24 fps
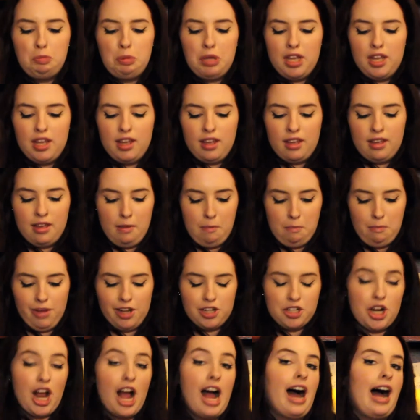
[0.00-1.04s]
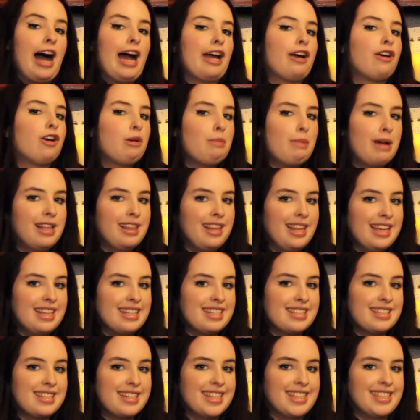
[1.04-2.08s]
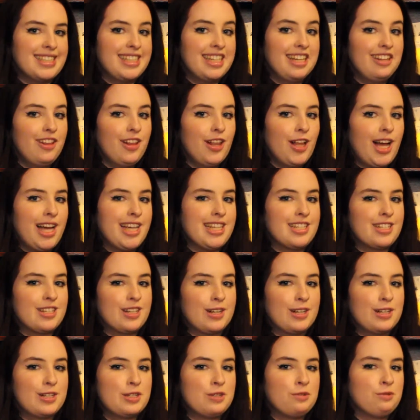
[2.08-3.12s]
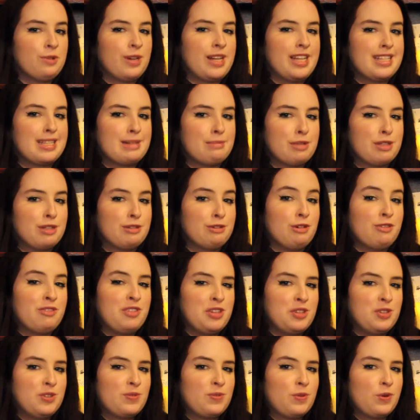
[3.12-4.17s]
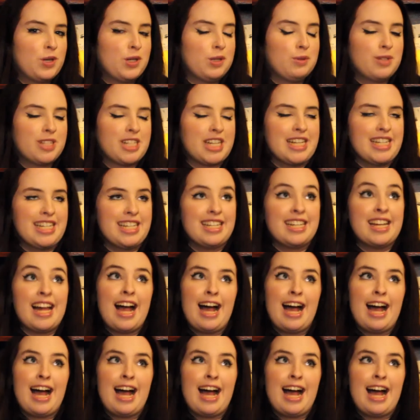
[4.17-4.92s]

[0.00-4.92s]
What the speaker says: be much higher on my list until I started to read some of the reviews for it, which I did